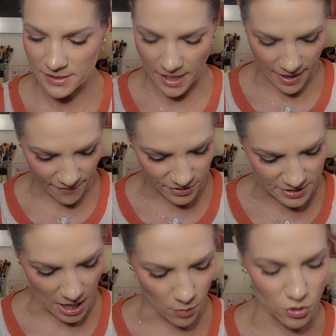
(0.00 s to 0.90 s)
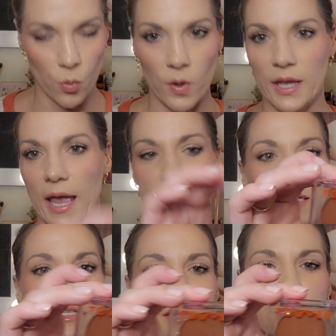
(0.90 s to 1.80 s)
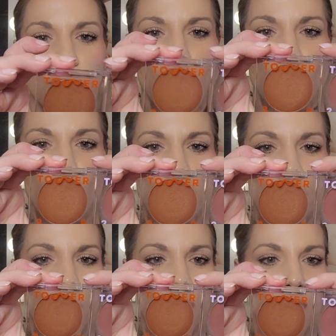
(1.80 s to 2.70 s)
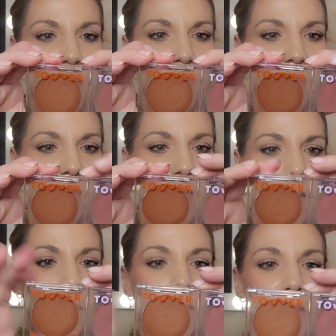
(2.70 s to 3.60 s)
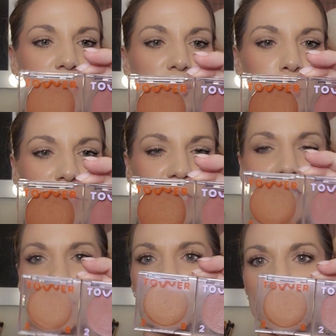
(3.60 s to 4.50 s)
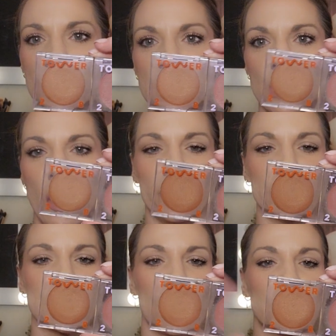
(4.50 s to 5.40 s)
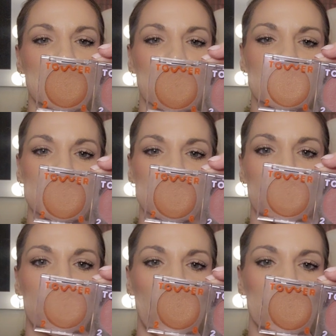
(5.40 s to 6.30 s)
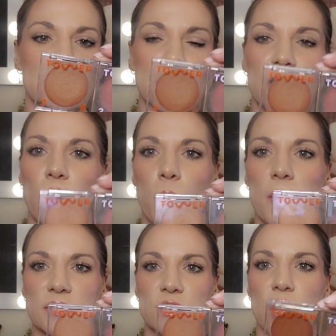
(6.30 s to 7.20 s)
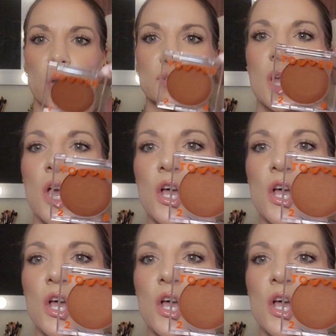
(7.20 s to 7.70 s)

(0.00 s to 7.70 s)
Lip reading: I have the Tower 28. These are going to be the Beach Please. This one is Office Hours, and this is the Bronzino Best Coast.